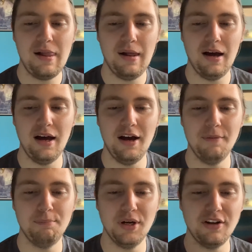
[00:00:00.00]

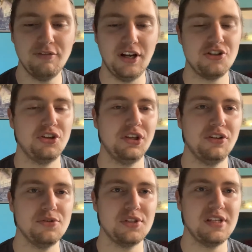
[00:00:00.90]
but eventually
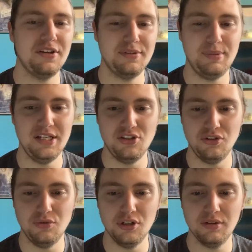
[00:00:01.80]
loses out to Pete
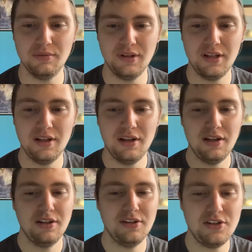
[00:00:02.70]
Jr.
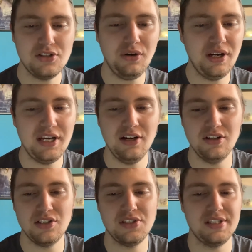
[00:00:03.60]
The story here
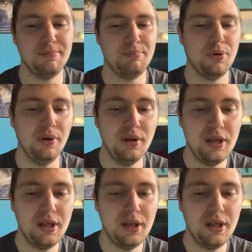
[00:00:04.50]
is simple.